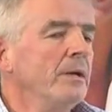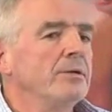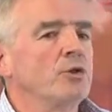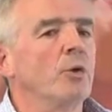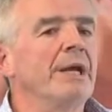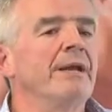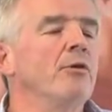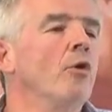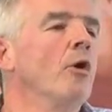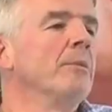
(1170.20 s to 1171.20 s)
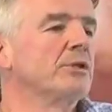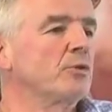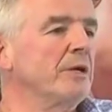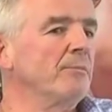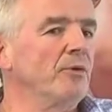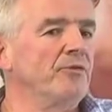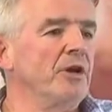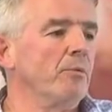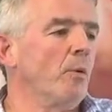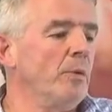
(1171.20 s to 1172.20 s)
So in a normal 12-month
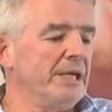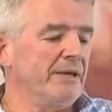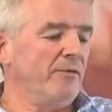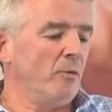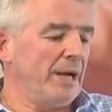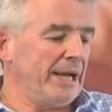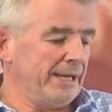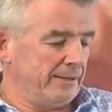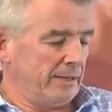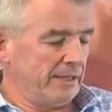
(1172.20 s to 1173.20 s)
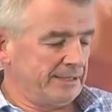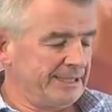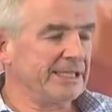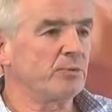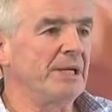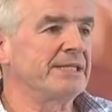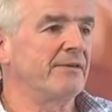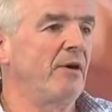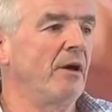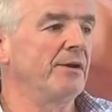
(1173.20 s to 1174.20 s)
year where we give away uh, six weeks of
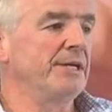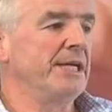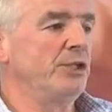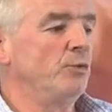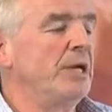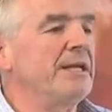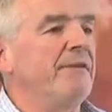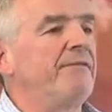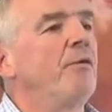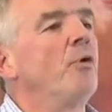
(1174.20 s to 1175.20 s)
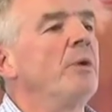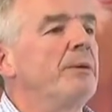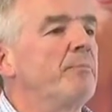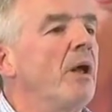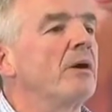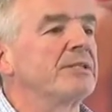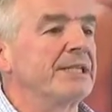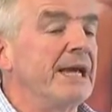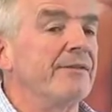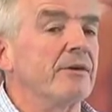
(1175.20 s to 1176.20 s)
holidays, you get a four-week block
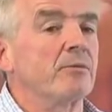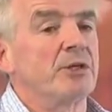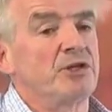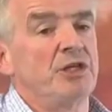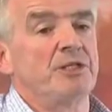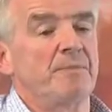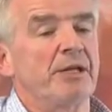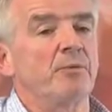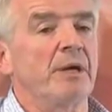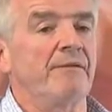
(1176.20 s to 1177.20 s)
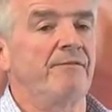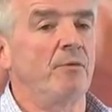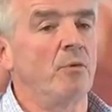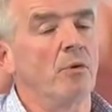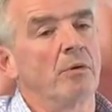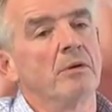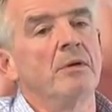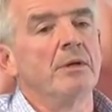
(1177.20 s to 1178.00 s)
together, which is, by the way, four